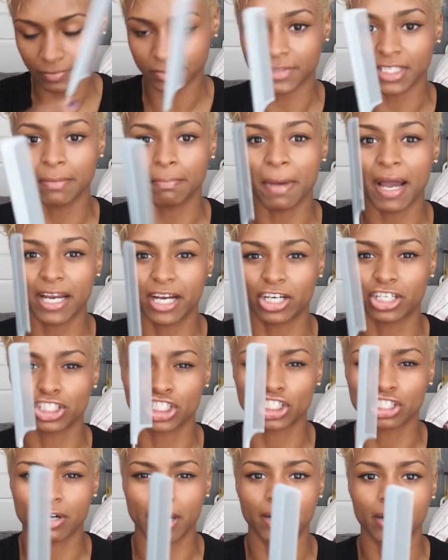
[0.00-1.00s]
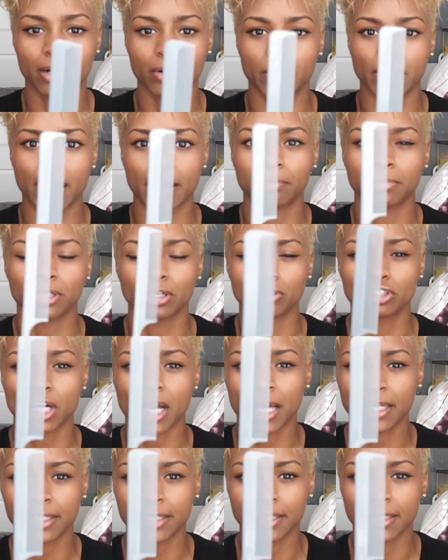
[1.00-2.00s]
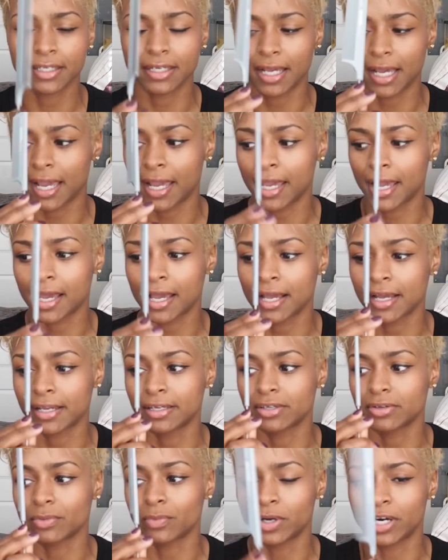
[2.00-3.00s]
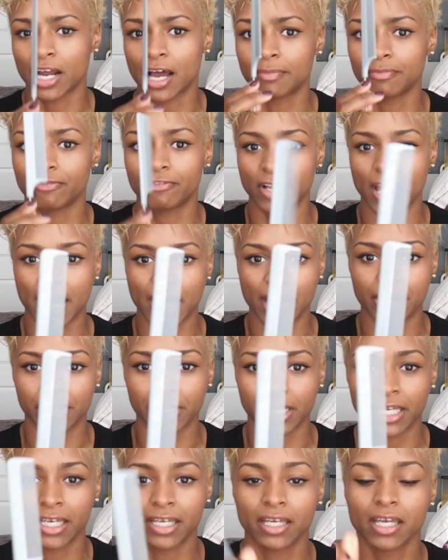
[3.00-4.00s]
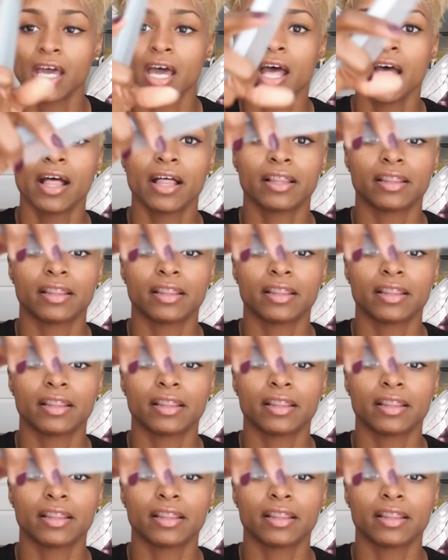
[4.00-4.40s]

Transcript: get my hair straighter when I'm blow drying it and when I'm flat ironing it.